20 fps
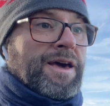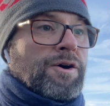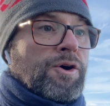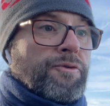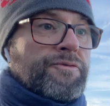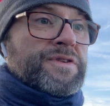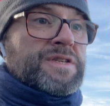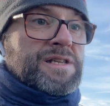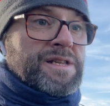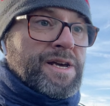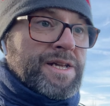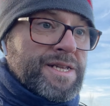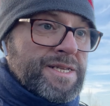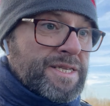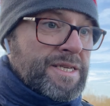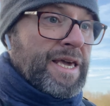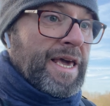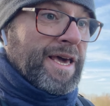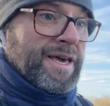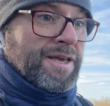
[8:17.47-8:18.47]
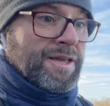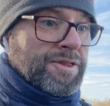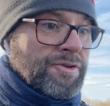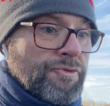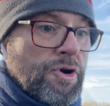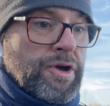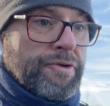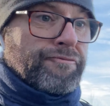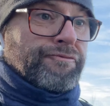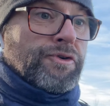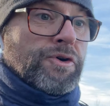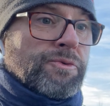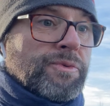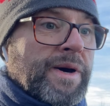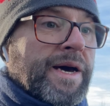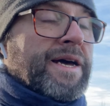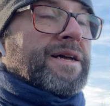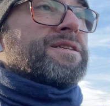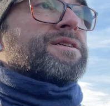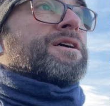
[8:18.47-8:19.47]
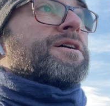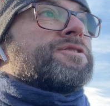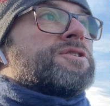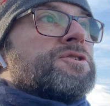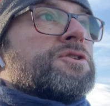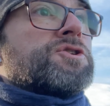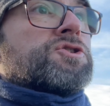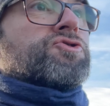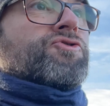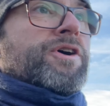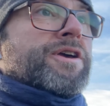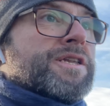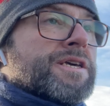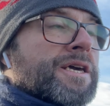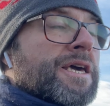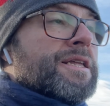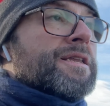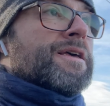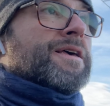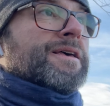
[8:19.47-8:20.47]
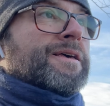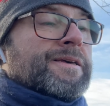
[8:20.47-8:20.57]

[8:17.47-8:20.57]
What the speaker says: obviously I need to get the right footwear to go and do the training in.